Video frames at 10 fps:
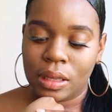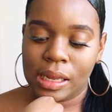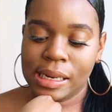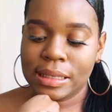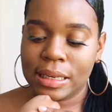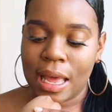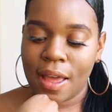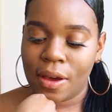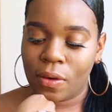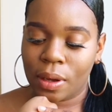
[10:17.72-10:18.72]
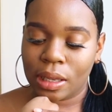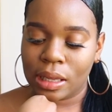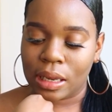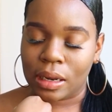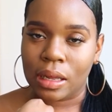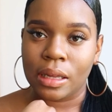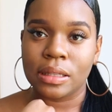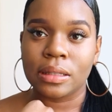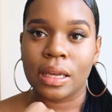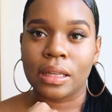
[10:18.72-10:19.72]
it is not oily at all.
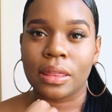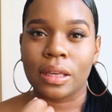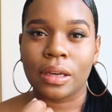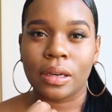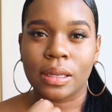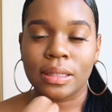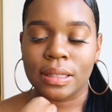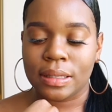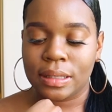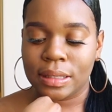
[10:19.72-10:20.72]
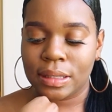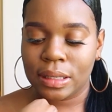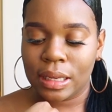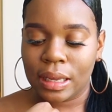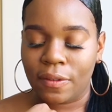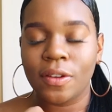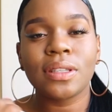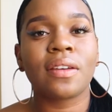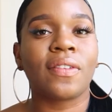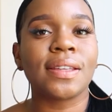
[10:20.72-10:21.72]
It's like a thicker consistency. It
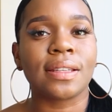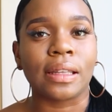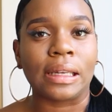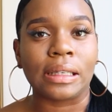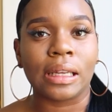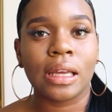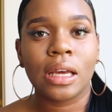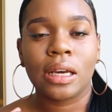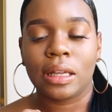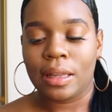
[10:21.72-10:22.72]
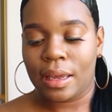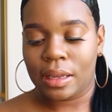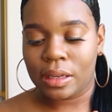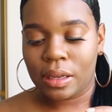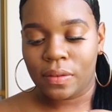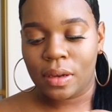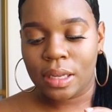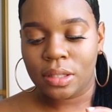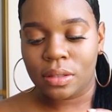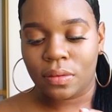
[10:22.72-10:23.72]
feels like Vaseline. Like if you
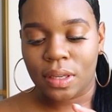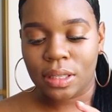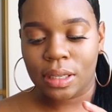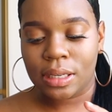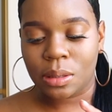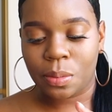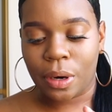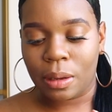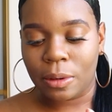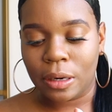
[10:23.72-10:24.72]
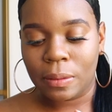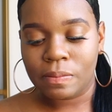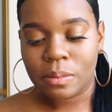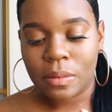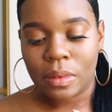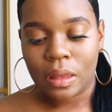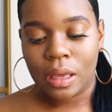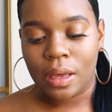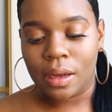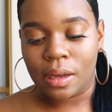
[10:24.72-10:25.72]
guys use Vaseline as a primer,
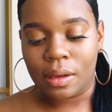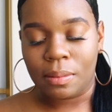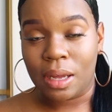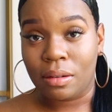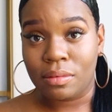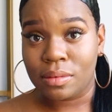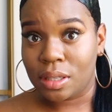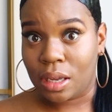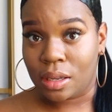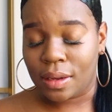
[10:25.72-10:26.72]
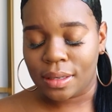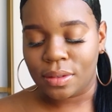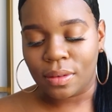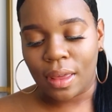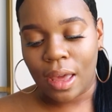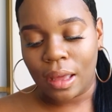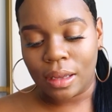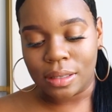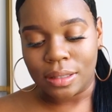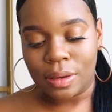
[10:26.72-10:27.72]
I don't see how you guys do that
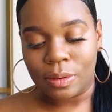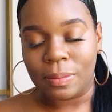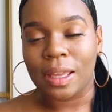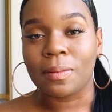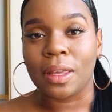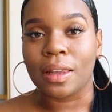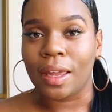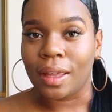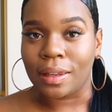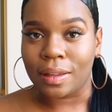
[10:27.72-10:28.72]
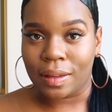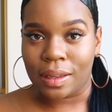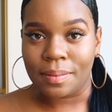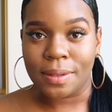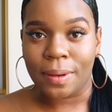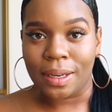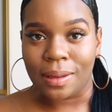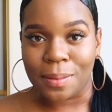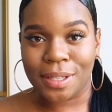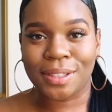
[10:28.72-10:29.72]
because it would make me like look like I'm sweating
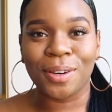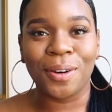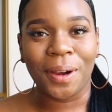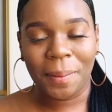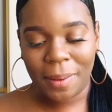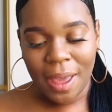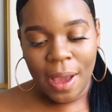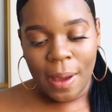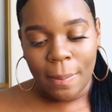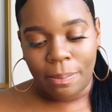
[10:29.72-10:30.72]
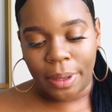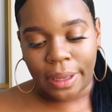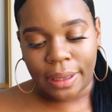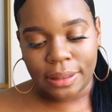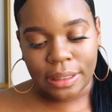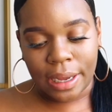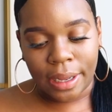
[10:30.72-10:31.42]
up a storm. But